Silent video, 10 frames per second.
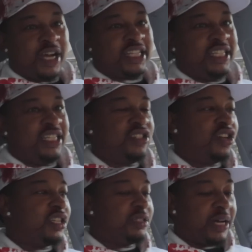Watch this,
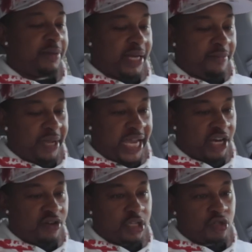y'all. This is about to be the
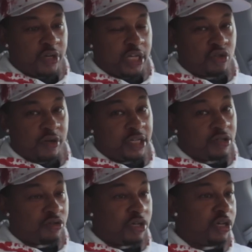banger of twenty
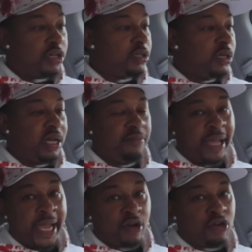twenty-two, y'all. The
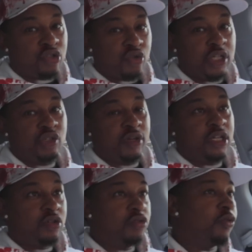banger of twenty
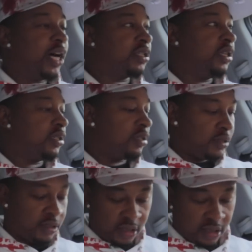twenty-two. Watch this.
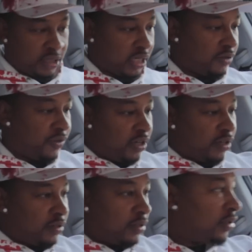Like this
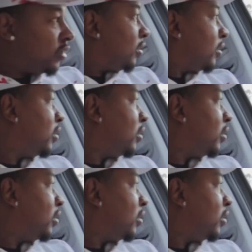video. It's